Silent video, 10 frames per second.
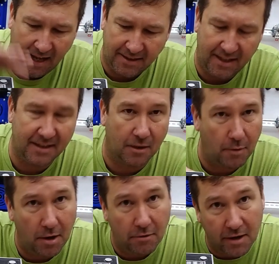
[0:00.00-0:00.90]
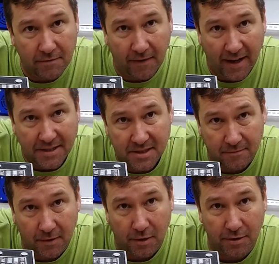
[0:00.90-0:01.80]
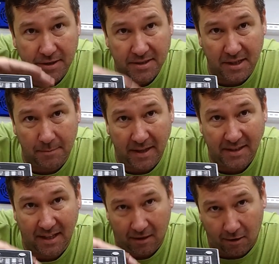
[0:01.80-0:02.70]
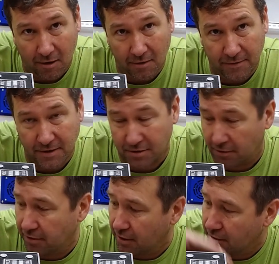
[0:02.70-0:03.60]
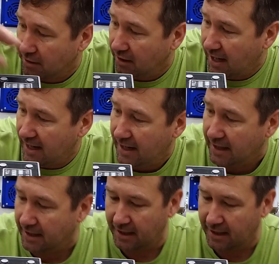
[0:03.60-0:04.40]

And then the rotary phase converter is gonna make that artificial third leg.